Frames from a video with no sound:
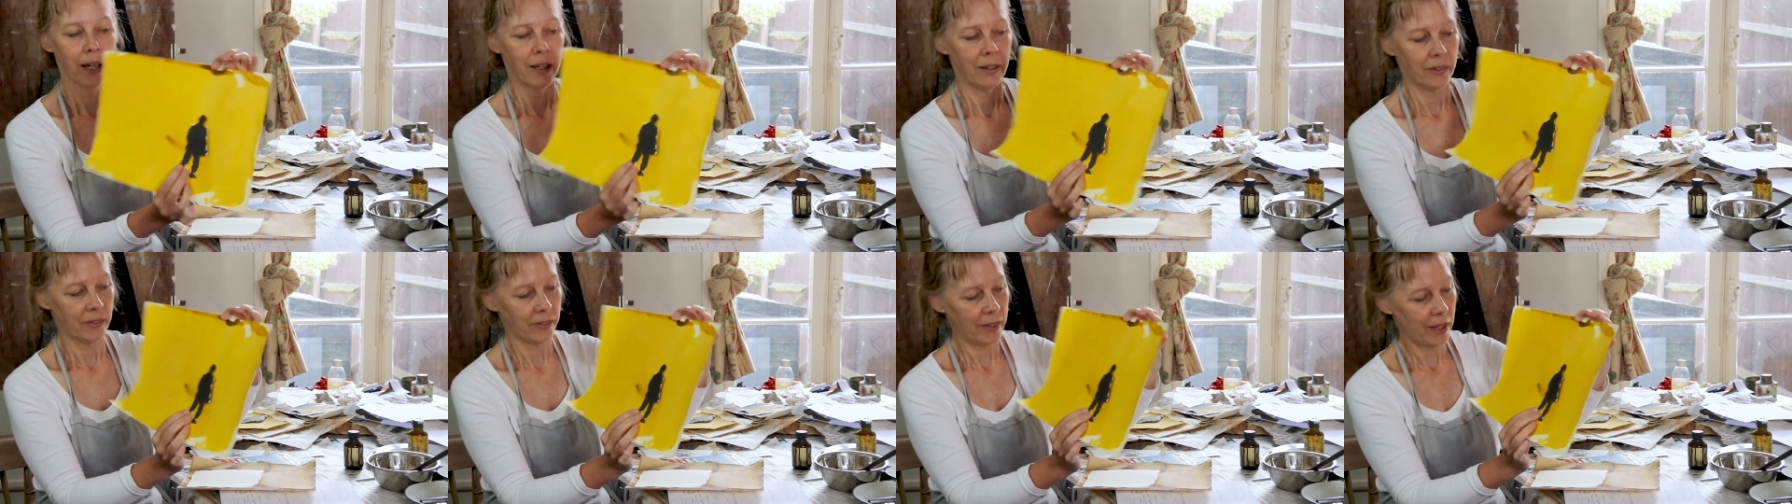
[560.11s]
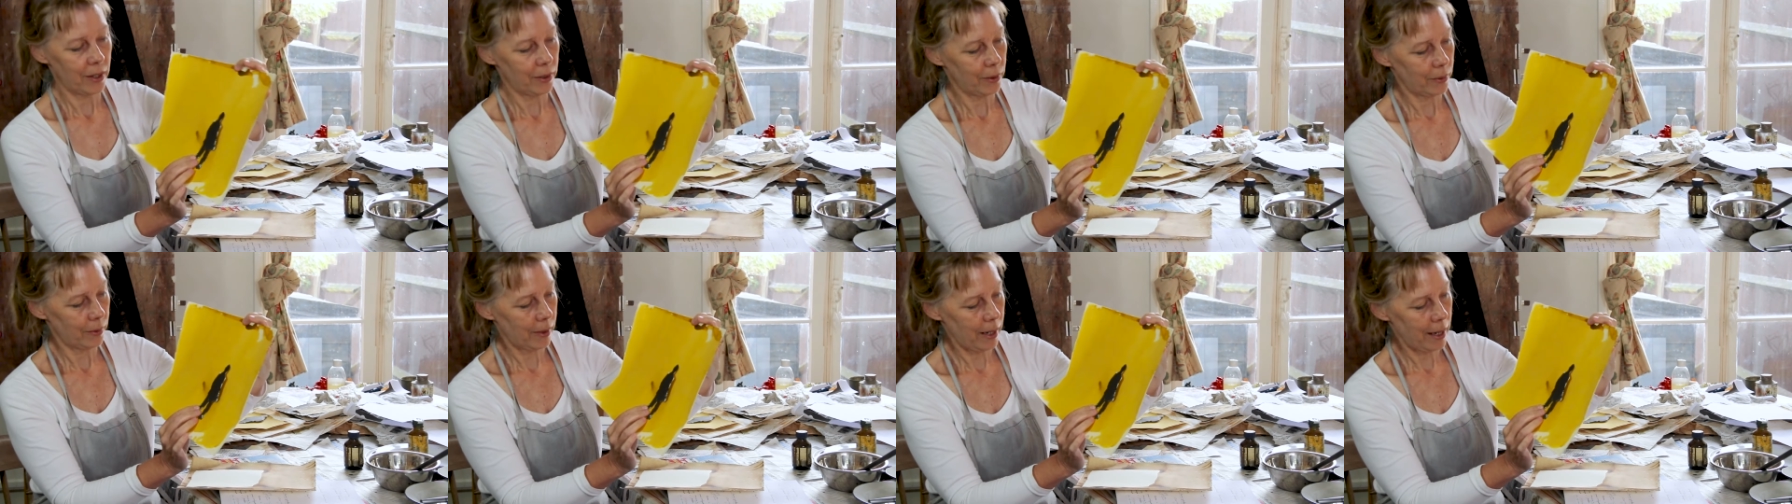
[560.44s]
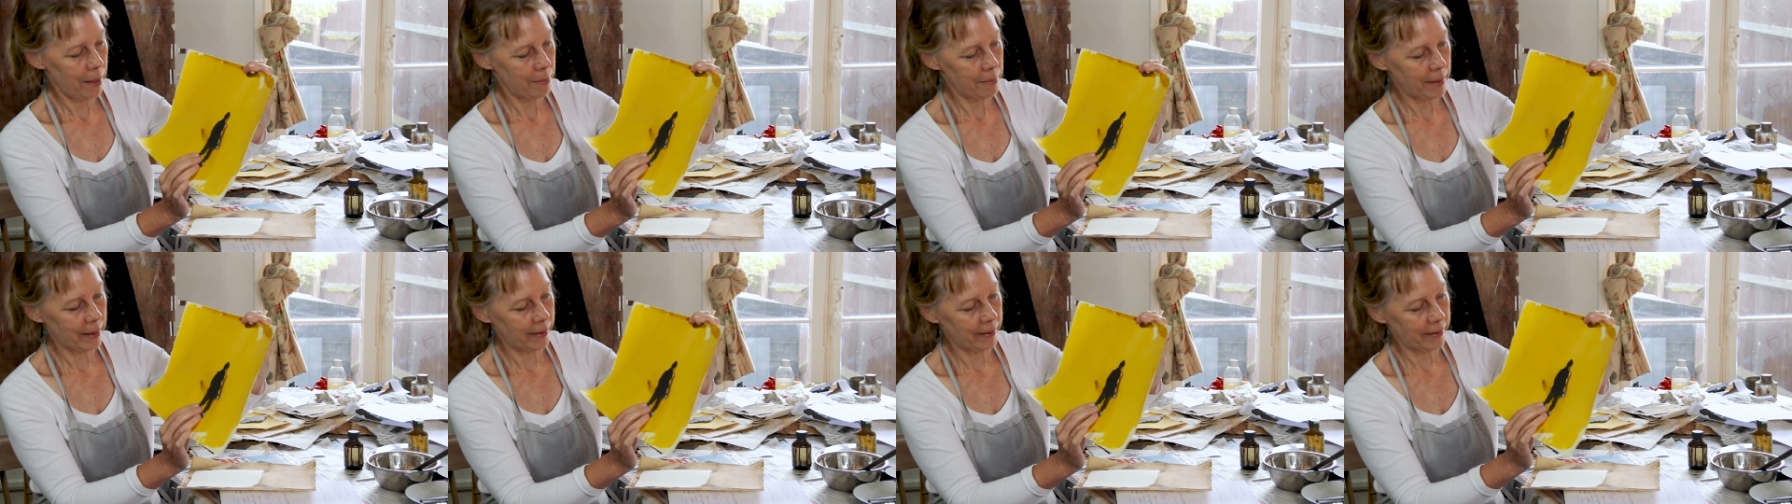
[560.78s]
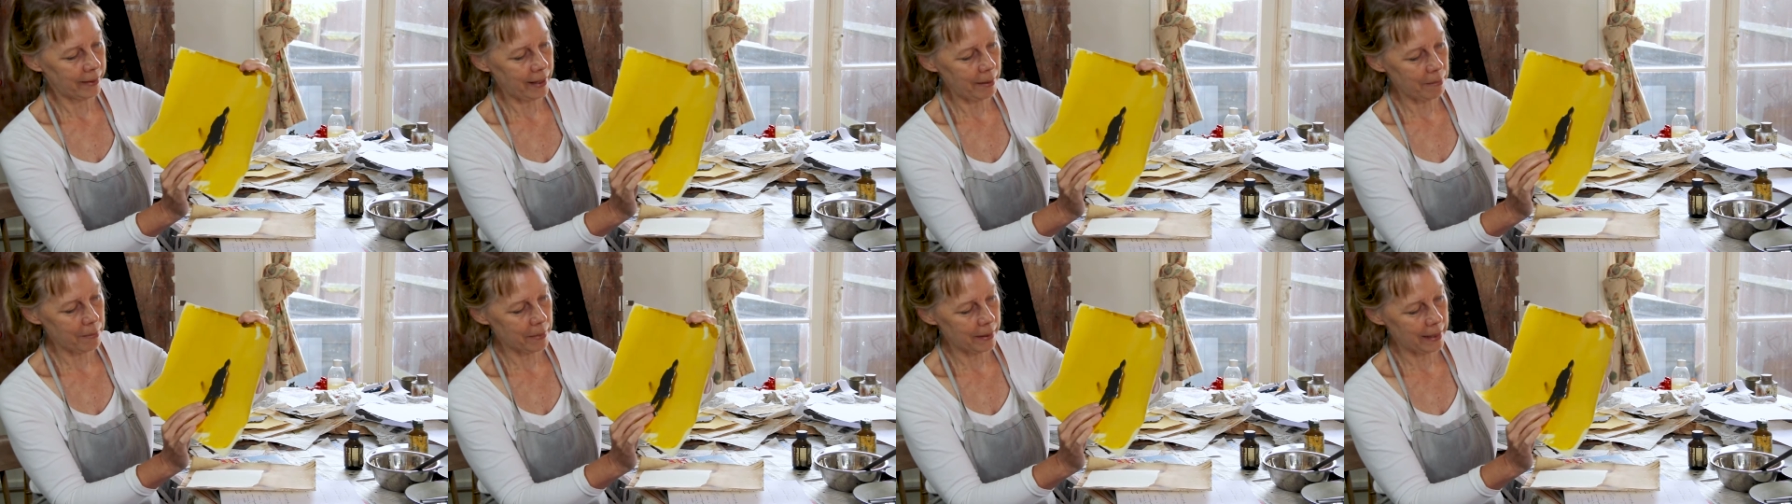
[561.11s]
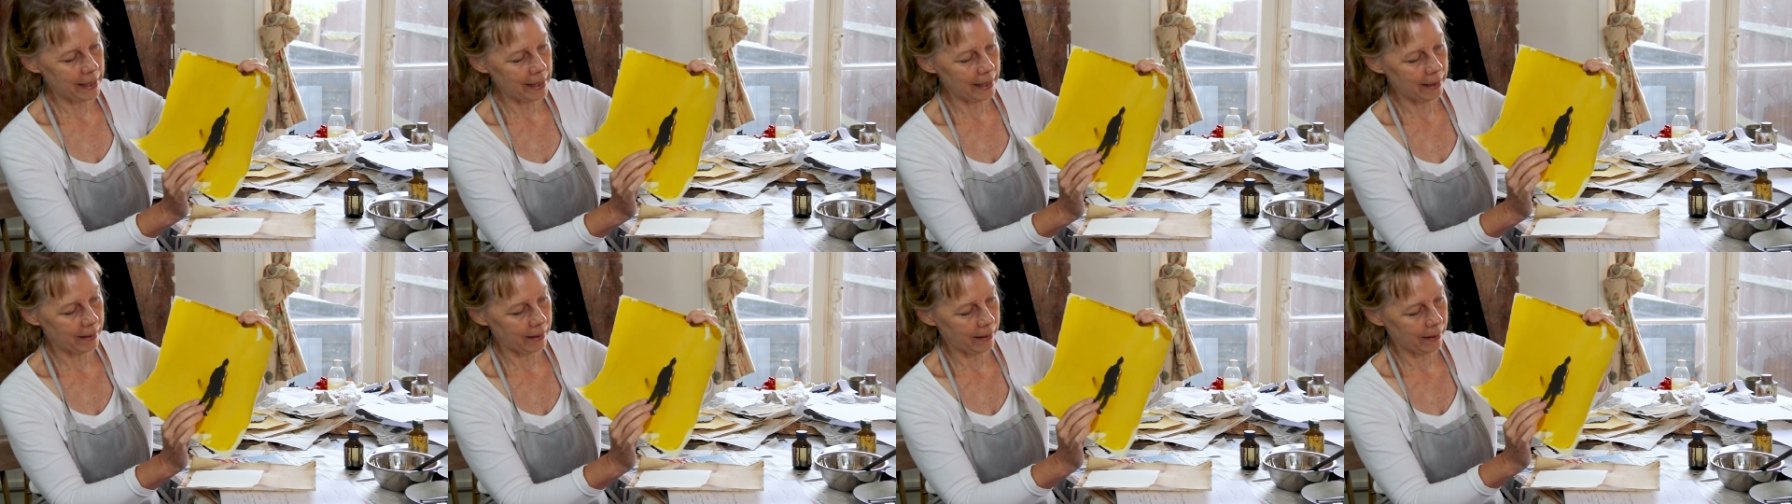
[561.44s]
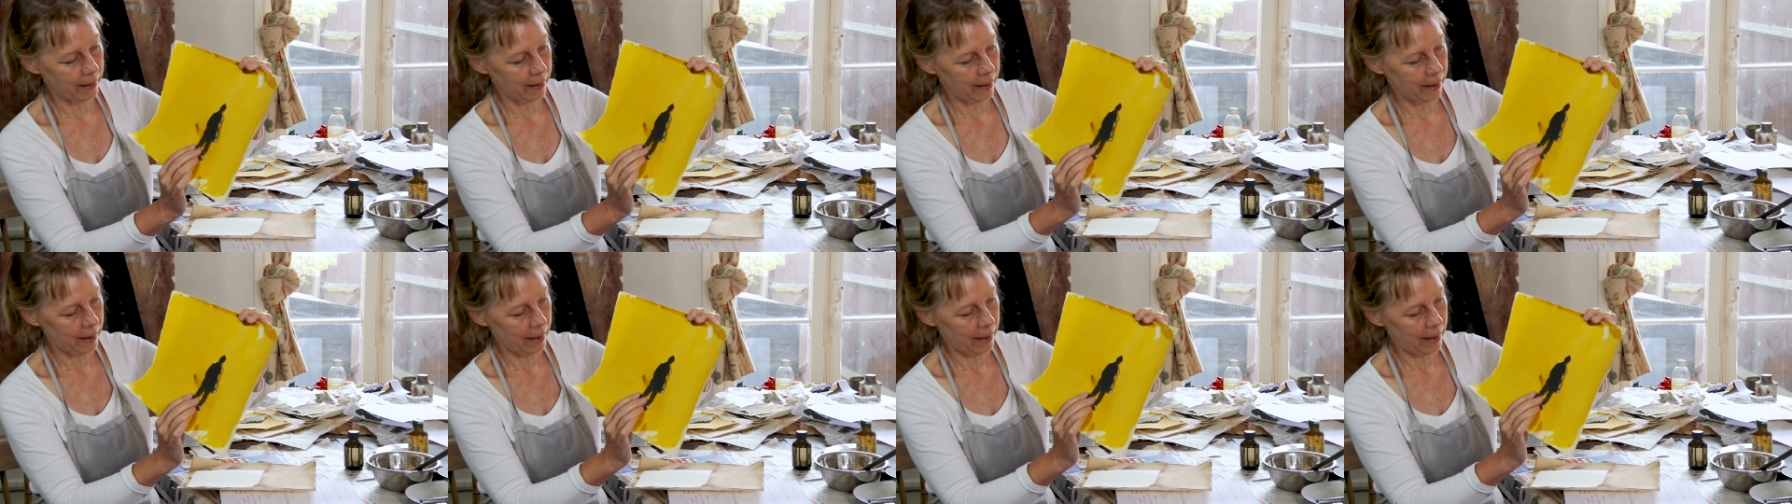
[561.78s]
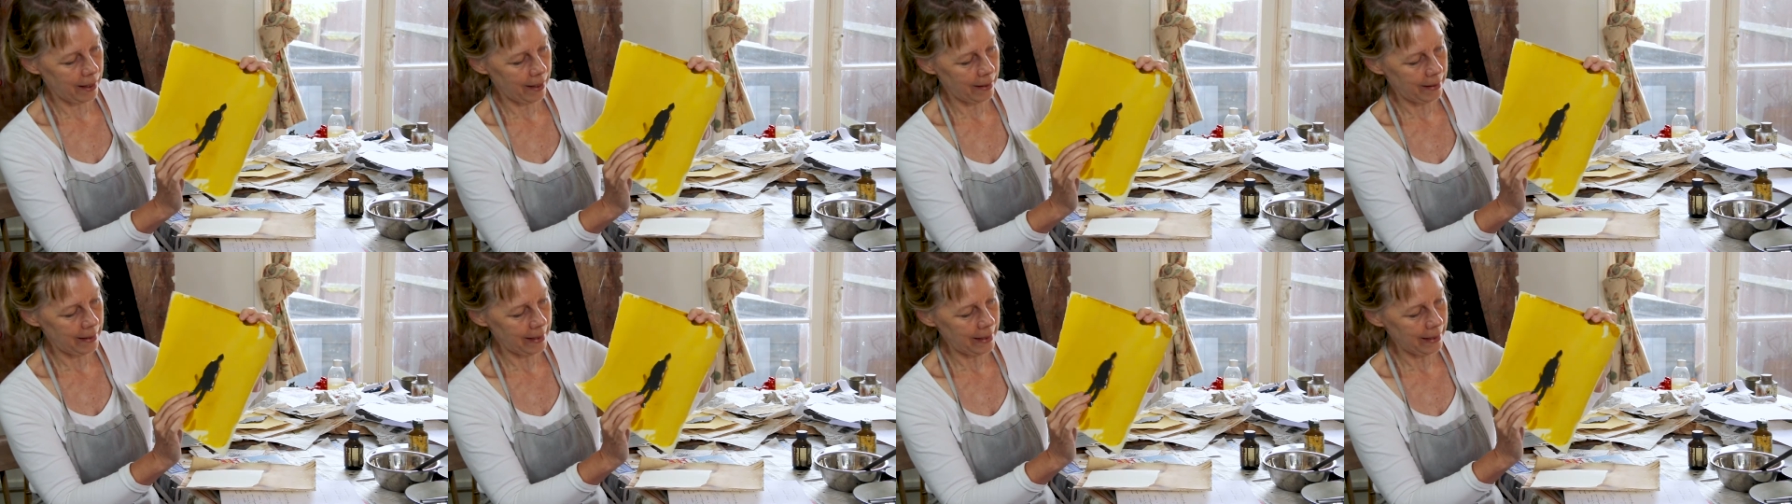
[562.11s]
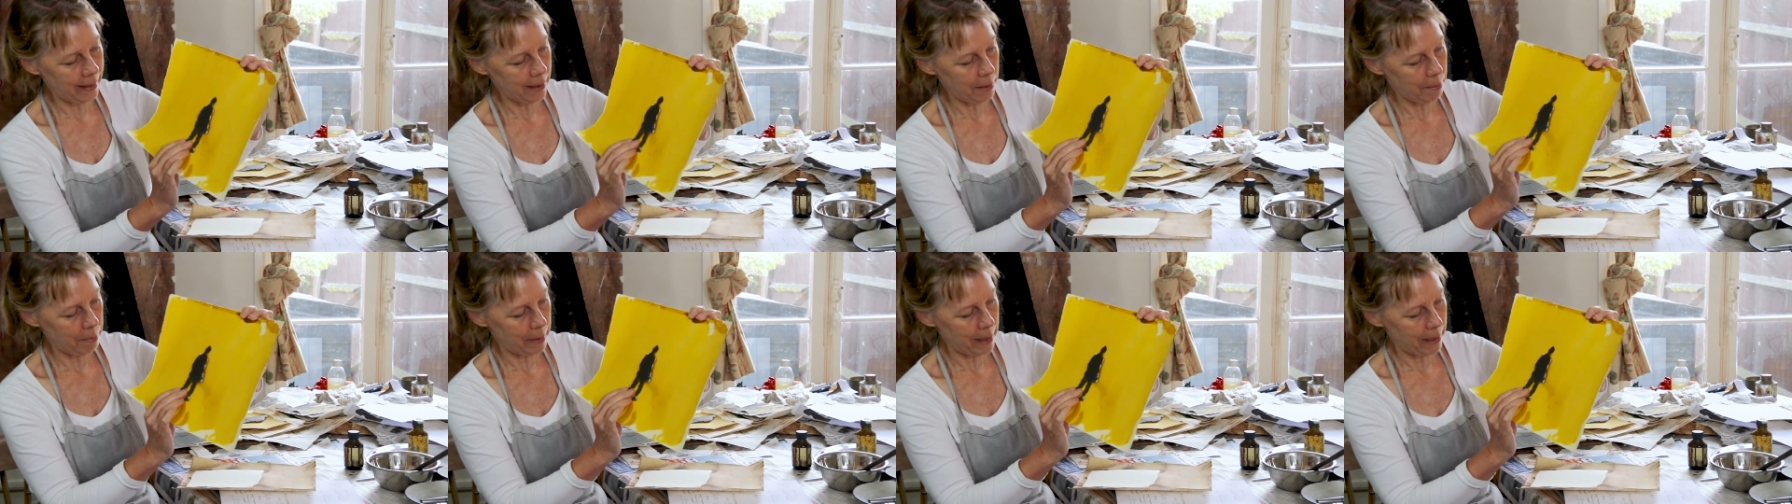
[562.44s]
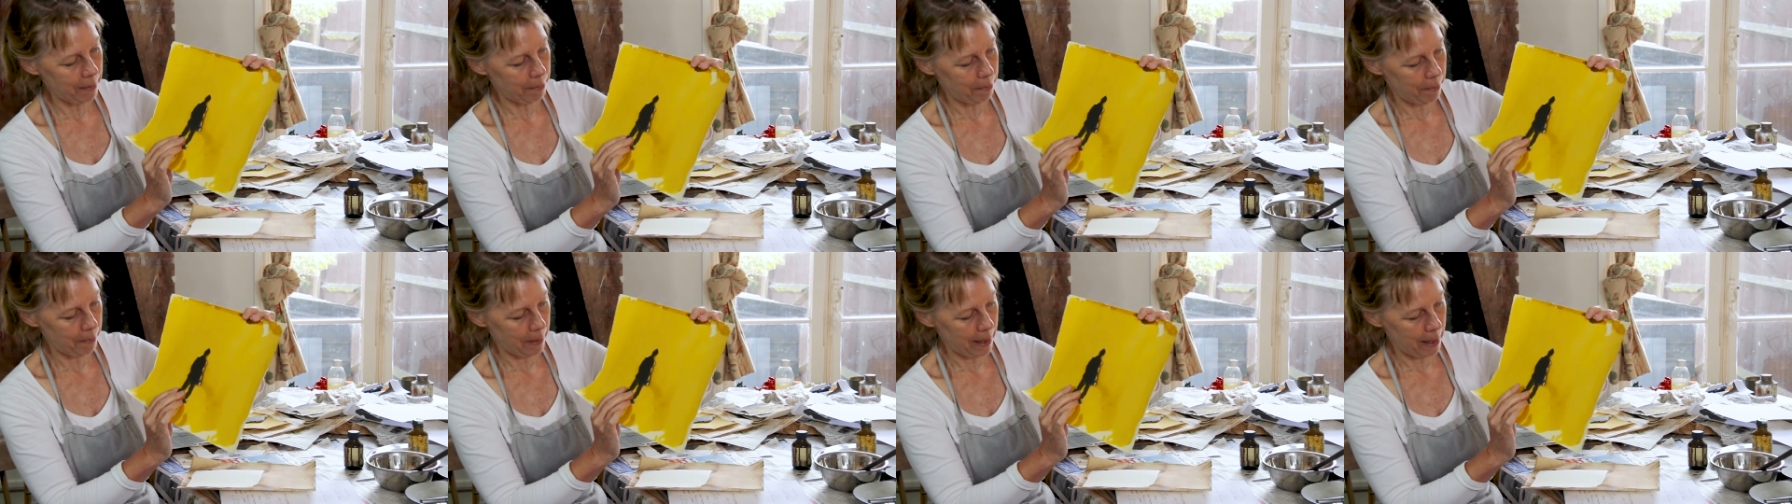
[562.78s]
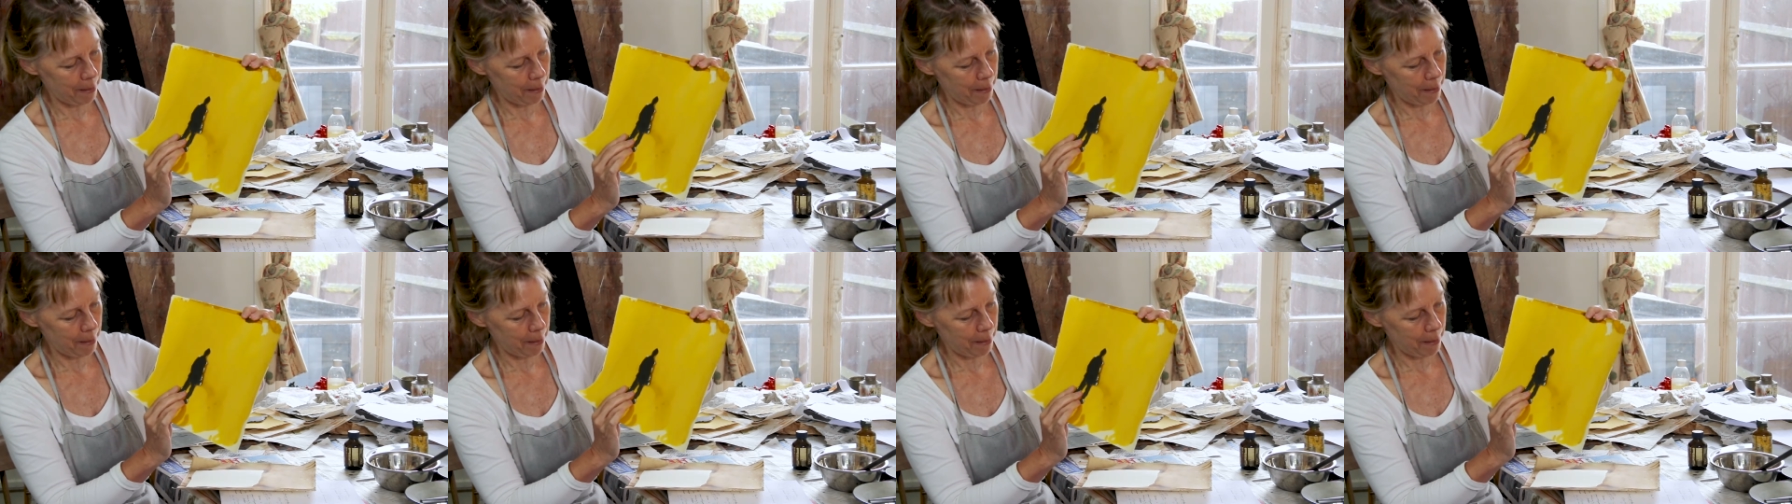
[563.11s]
So there's something a little bit